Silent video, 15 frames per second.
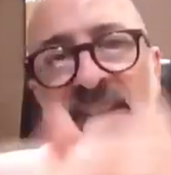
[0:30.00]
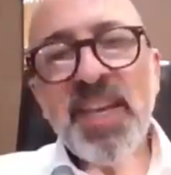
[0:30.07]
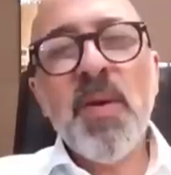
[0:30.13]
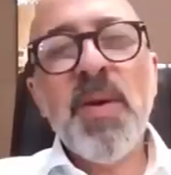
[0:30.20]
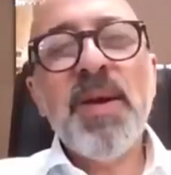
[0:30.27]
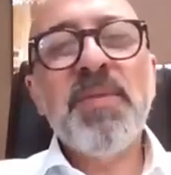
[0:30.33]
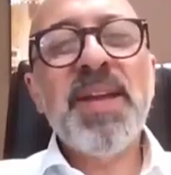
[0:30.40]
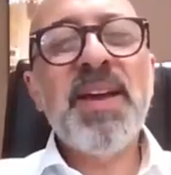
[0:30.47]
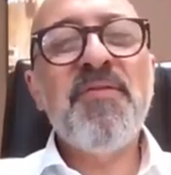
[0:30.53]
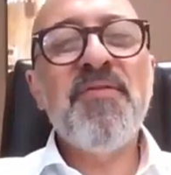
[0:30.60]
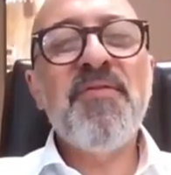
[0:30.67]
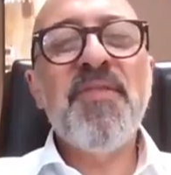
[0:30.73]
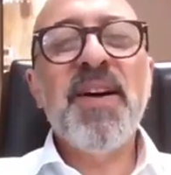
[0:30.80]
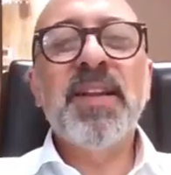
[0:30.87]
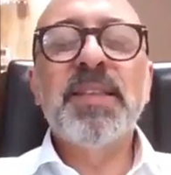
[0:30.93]
go out and have
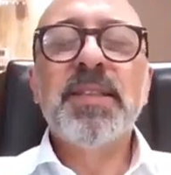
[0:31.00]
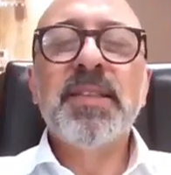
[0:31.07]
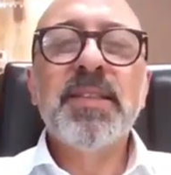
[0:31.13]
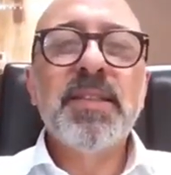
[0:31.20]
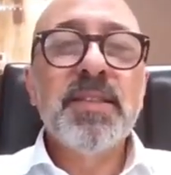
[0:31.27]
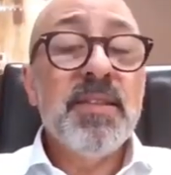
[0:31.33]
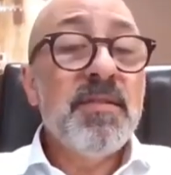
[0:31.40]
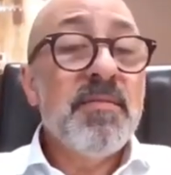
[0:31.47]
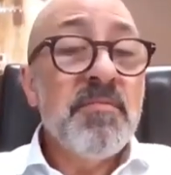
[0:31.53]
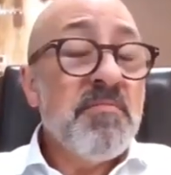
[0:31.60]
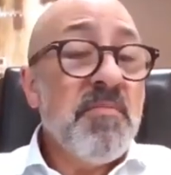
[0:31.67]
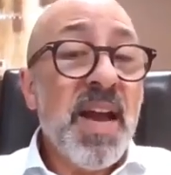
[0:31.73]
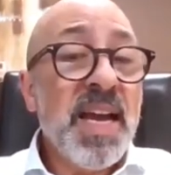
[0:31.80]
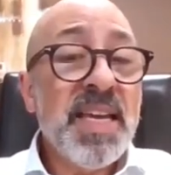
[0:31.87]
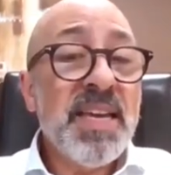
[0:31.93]
fun.
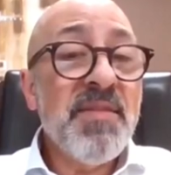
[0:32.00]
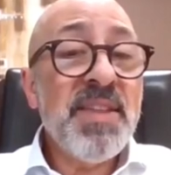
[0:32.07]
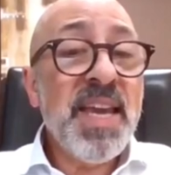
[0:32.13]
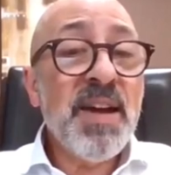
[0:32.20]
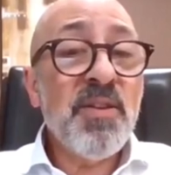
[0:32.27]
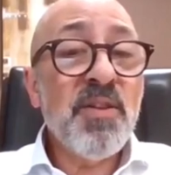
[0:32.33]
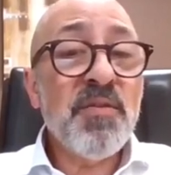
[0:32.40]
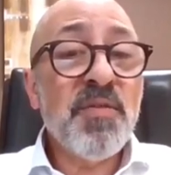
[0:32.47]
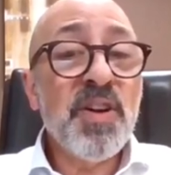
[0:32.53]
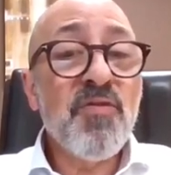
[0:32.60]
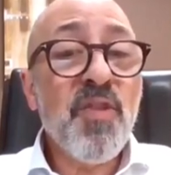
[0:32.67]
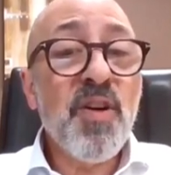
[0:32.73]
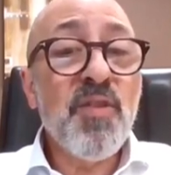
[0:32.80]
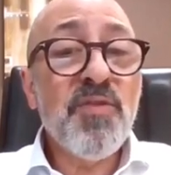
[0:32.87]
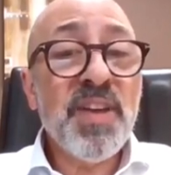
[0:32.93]
And given the outlook for
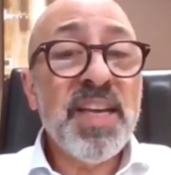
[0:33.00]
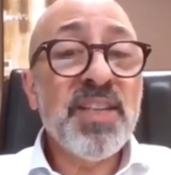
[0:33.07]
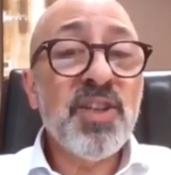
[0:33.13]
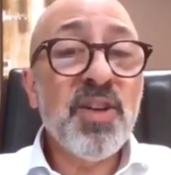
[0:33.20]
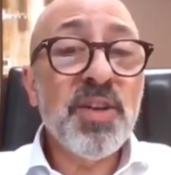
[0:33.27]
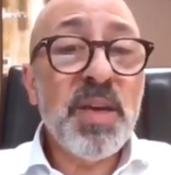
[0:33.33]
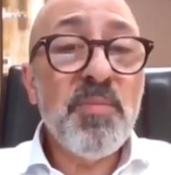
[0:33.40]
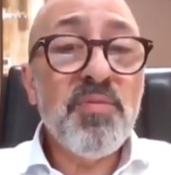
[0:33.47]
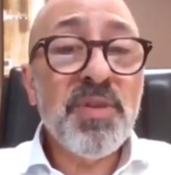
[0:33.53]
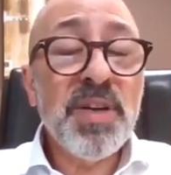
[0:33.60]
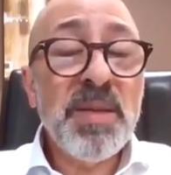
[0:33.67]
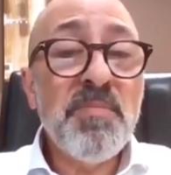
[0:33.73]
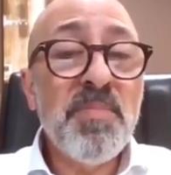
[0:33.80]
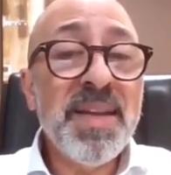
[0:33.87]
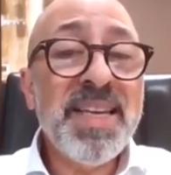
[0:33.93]
growth is looking
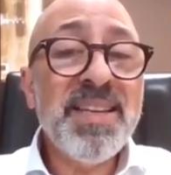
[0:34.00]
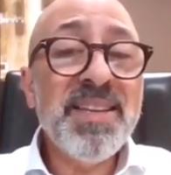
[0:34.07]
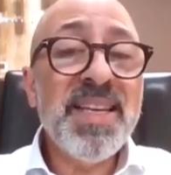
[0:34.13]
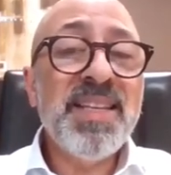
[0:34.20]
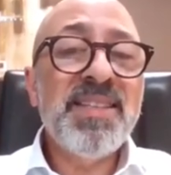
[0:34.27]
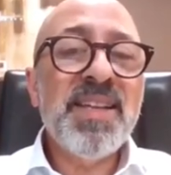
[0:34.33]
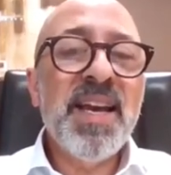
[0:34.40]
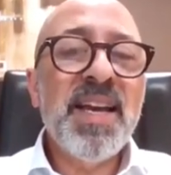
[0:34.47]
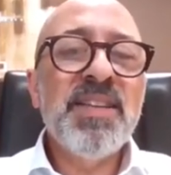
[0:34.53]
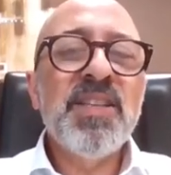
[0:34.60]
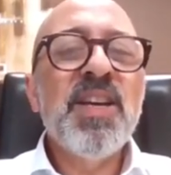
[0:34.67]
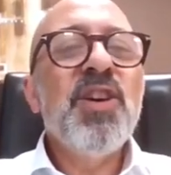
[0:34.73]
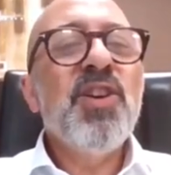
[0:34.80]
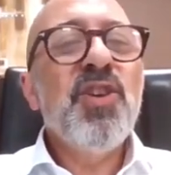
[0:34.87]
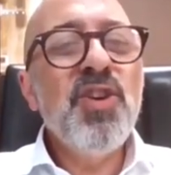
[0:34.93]
pretty bleak these
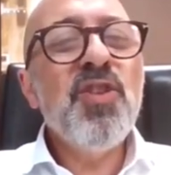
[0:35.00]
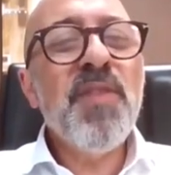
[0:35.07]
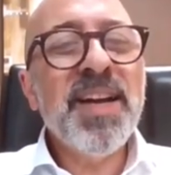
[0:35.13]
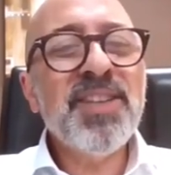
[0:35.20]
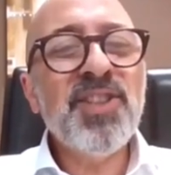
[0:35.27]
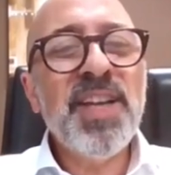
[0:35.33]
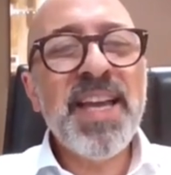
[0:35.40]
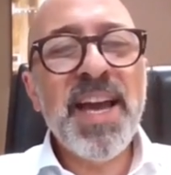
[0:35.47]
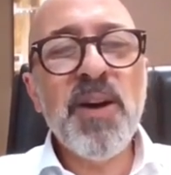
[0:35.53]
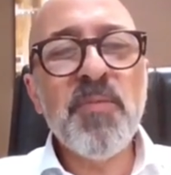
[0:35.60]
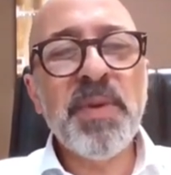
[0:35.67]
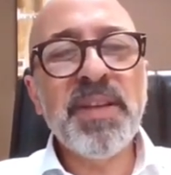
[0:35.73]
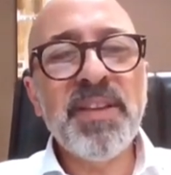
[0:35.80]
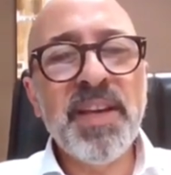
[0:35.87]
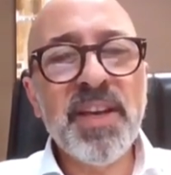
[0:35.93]
days, you're actually
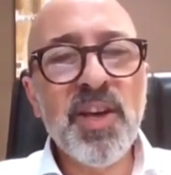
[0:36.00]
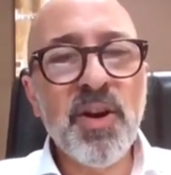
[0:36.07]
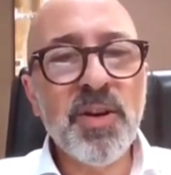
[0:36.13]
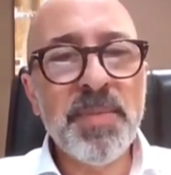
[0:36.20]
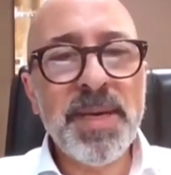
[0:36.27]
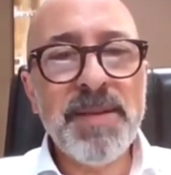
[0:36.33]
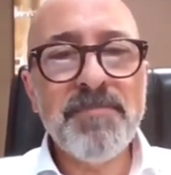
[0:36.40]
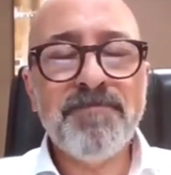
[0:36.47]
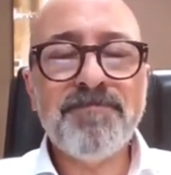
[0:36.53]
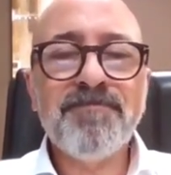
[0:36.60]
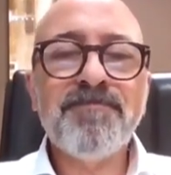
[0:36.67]
helping the economy.